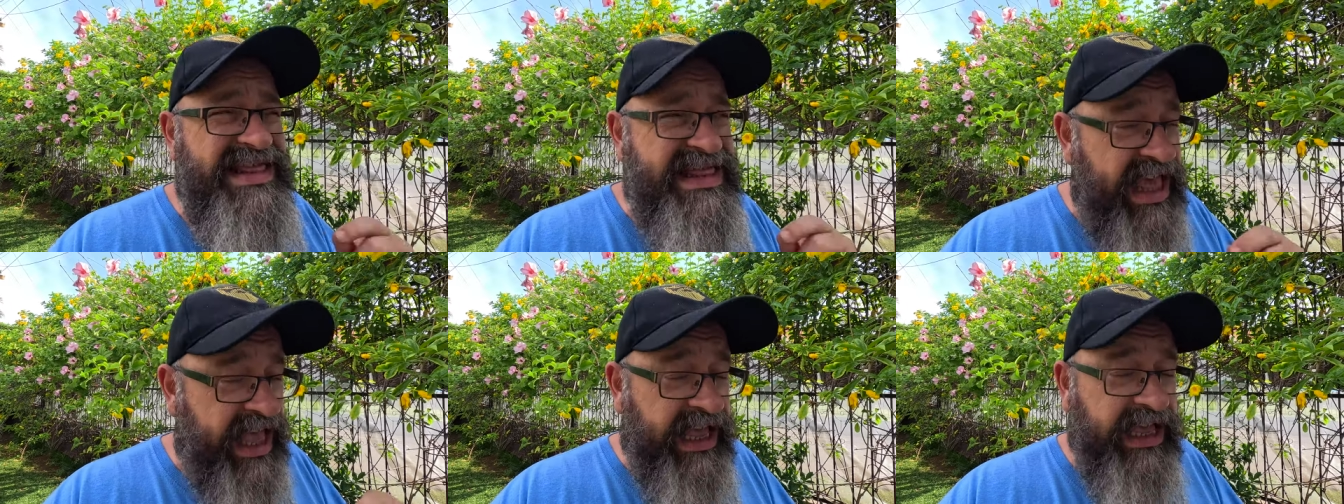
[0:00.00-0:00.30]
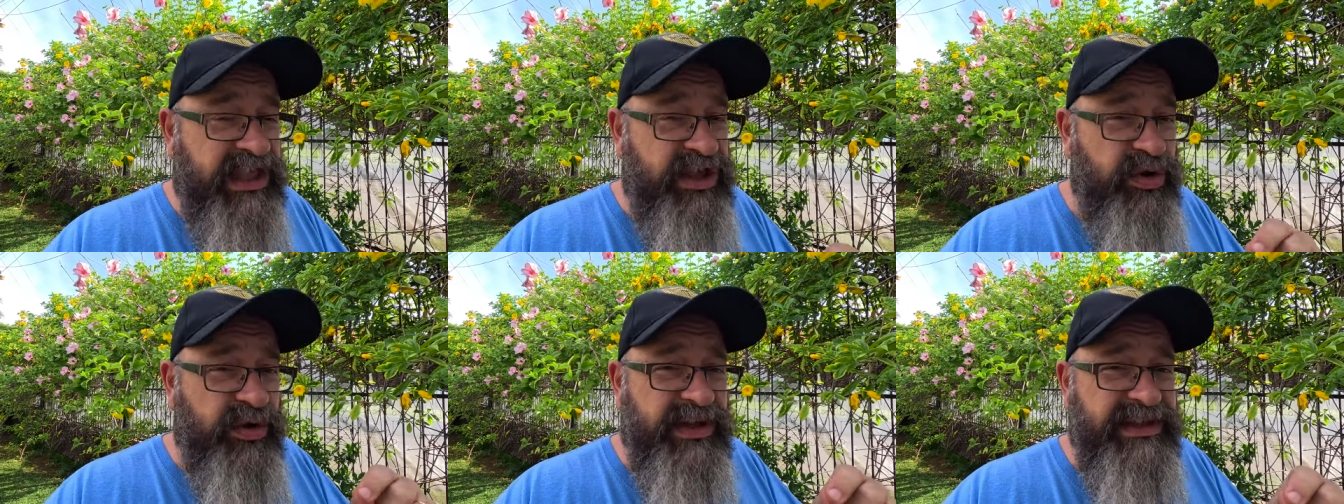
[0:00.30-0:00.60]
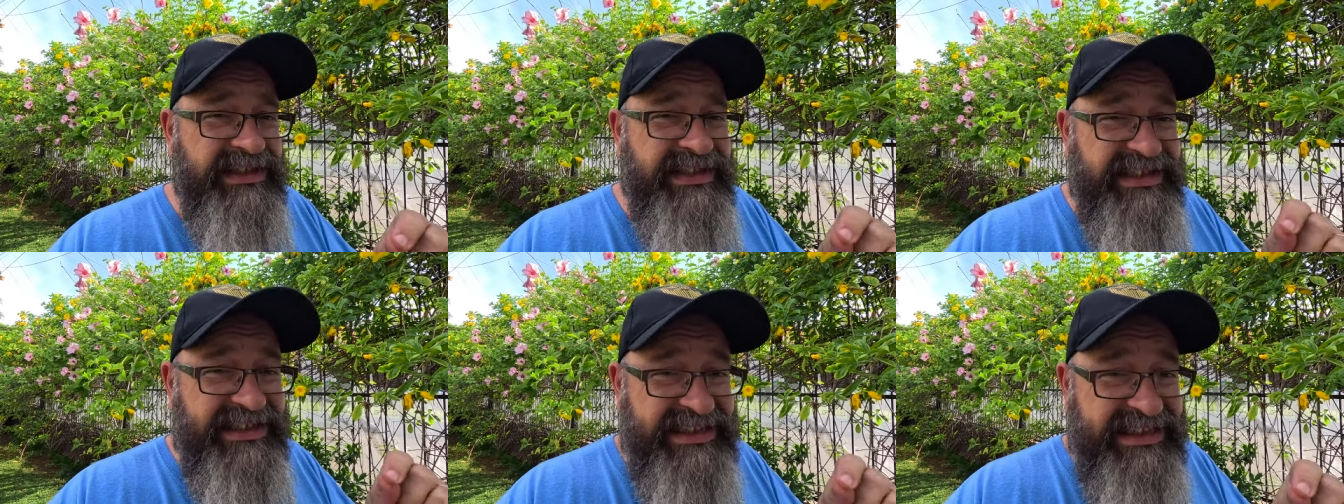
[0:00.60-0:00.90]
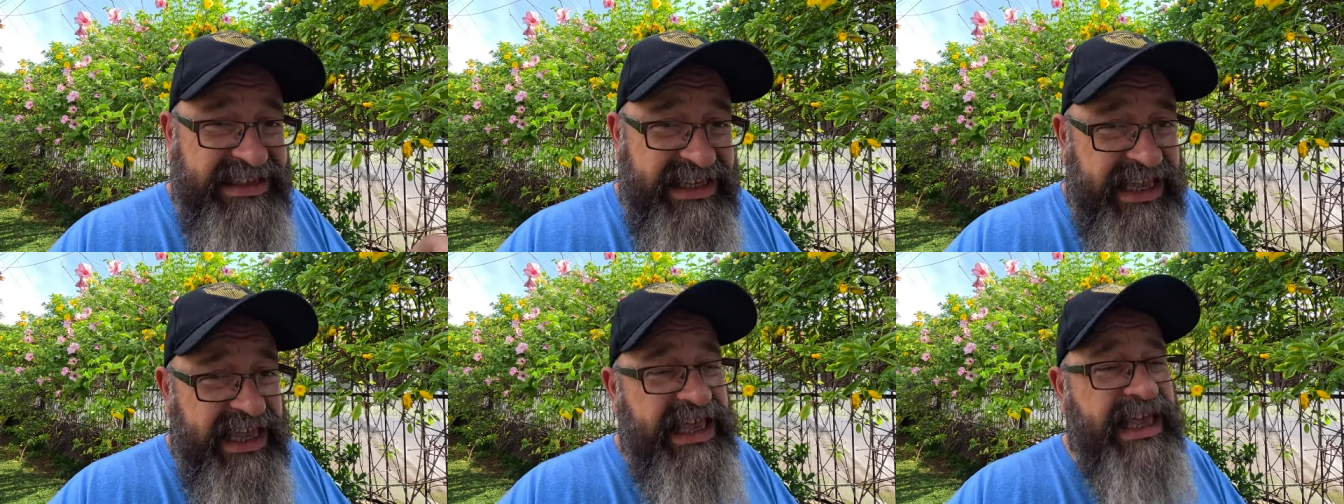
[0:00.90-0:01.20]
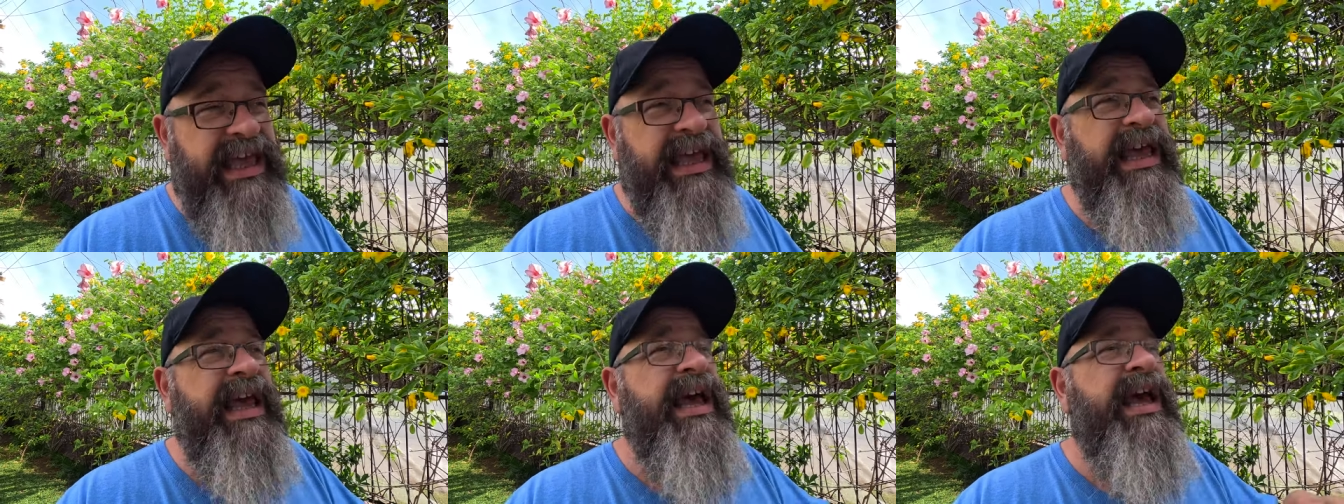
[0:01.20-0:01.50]
think you can
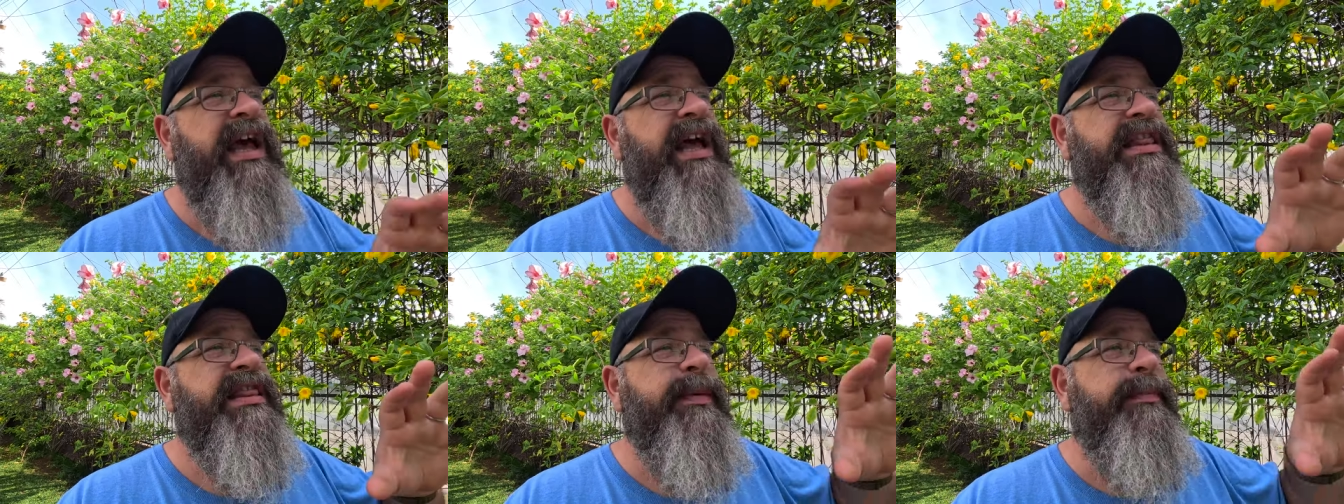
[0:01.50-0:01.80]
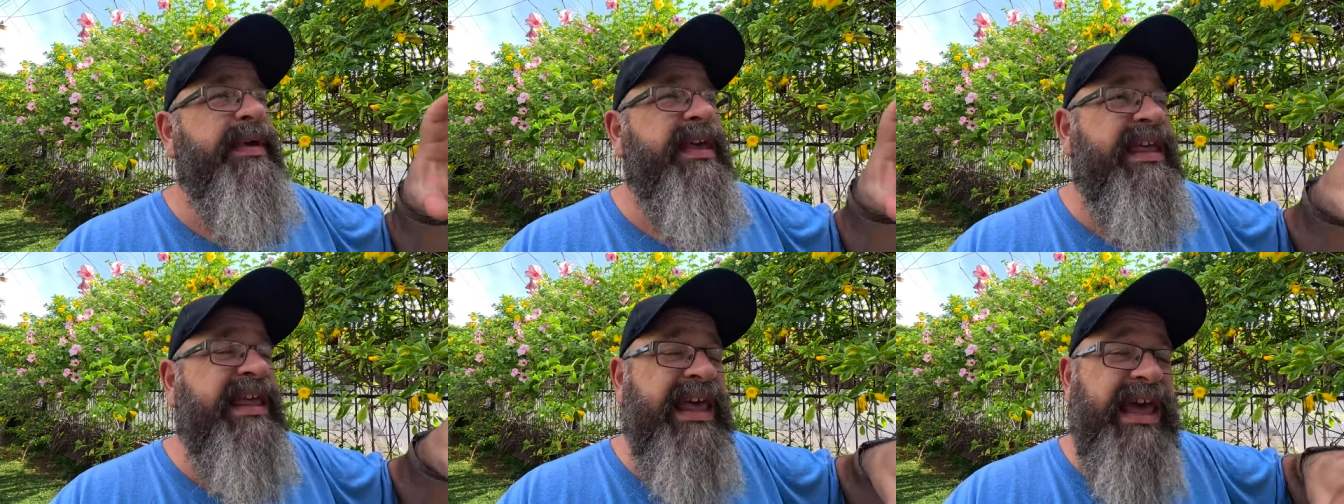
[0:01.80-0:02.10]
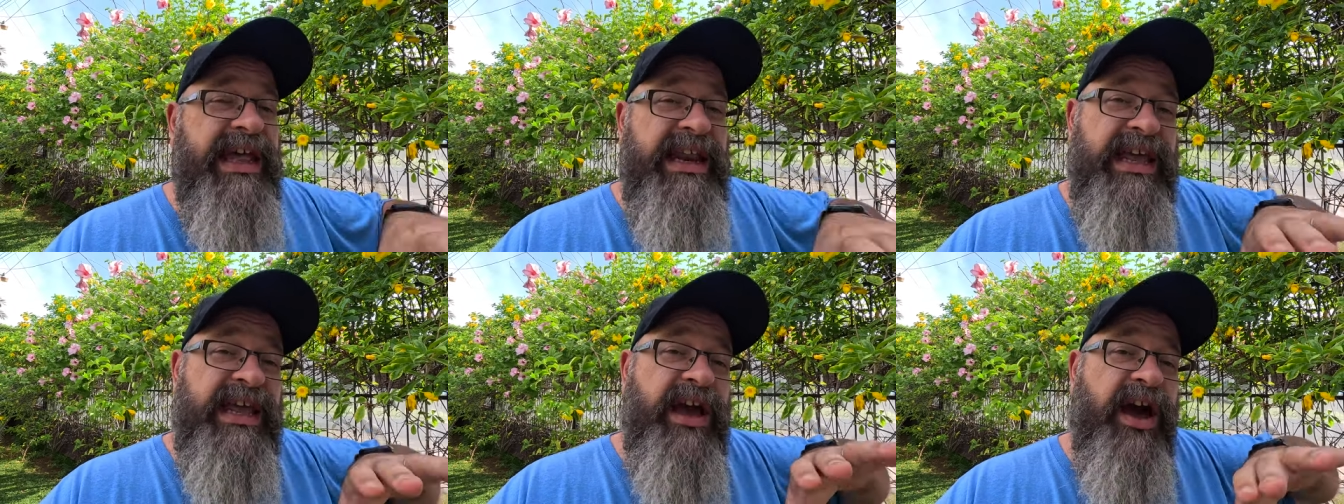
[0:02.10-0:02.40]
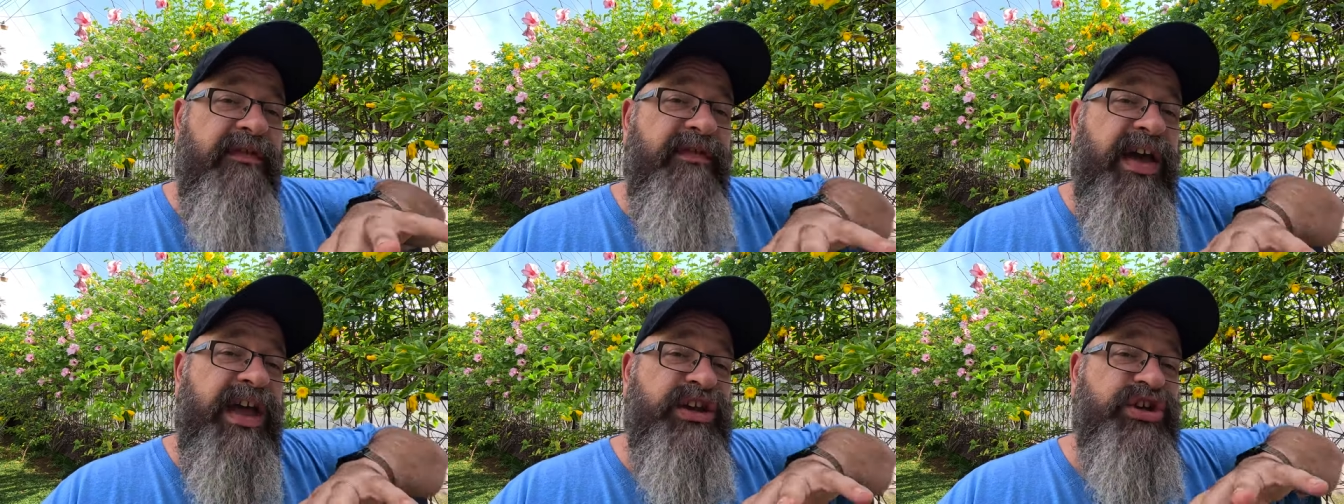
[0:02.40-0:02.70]
see the beginning of a